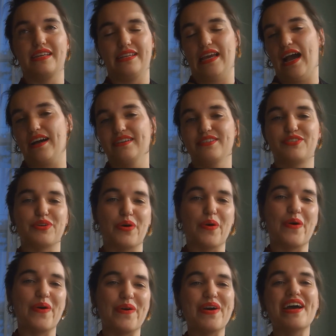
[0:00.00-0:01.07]
Yeah,
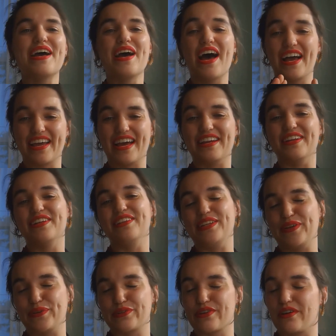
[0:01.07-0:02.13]
so again,
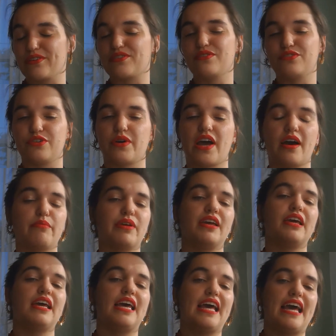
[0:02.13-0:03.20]
legal scholars, don't at me.
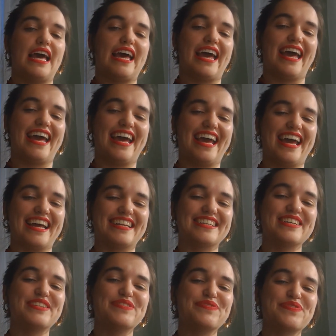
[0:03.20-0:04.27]

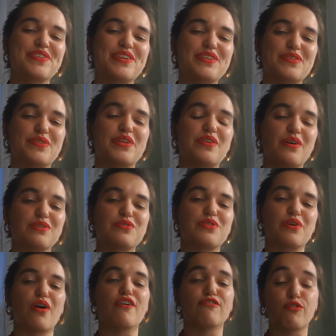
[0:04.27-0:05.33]
And so then also
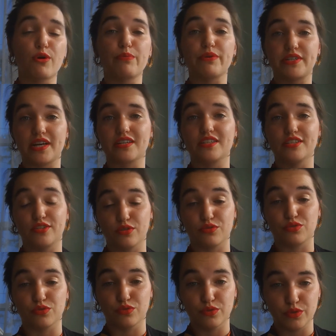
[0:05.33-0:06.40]
there are 4 protected
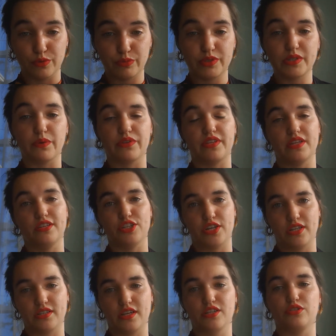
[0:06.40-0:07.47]
social groups within
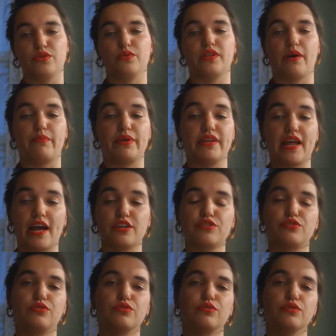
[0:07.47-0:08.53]
genocide. So that would be
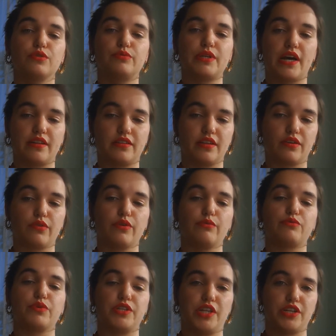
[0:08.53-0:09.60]
national groups, ethnic
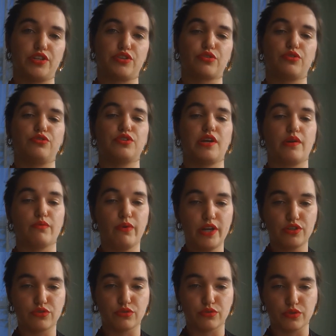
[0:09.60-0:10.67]
groups, religious groups, and
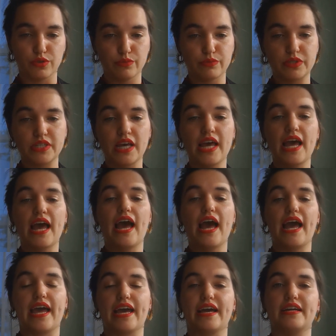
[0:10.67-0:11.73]
racial groups.
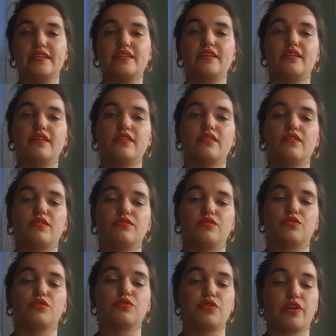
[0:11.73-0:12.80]
And
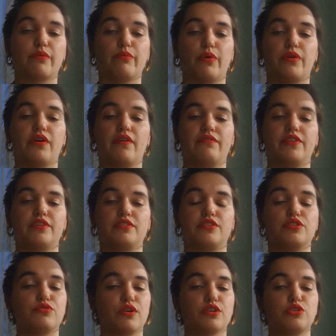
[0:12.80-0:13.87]
there's also the component of this
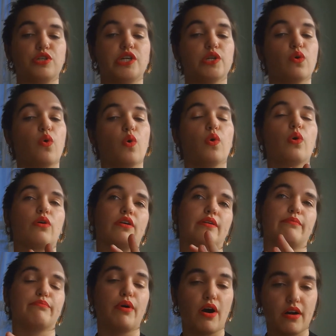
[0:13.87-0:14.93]
destruction in whole or
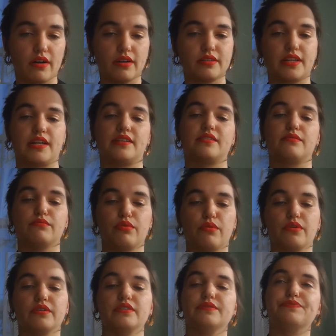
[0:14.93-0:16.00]
in part that is
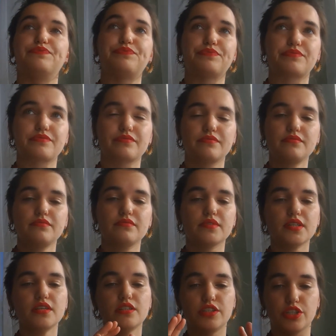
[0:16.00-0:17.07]
important
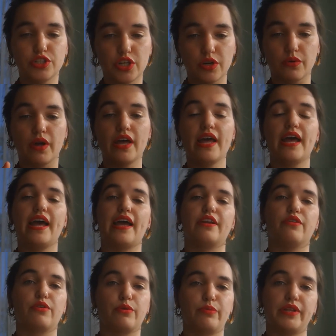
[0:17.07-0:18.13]
to note. And
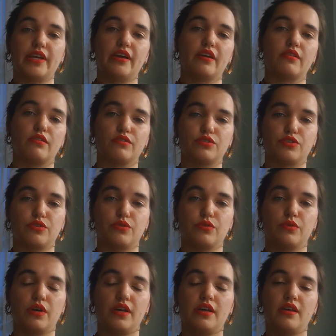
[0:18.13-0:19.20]
notably, it can
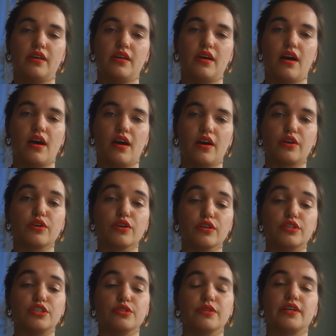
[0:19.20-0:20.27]
also
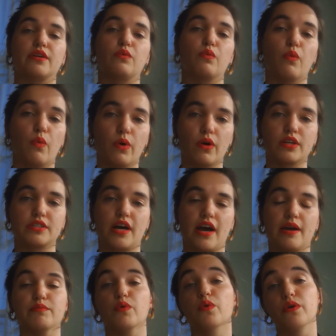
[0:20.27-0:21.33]
occur during
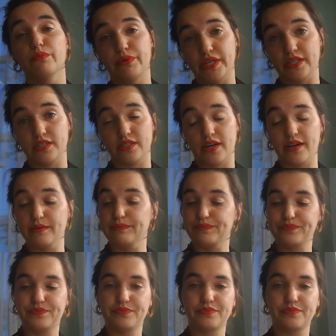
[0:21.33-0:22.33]
wartime or peacetime.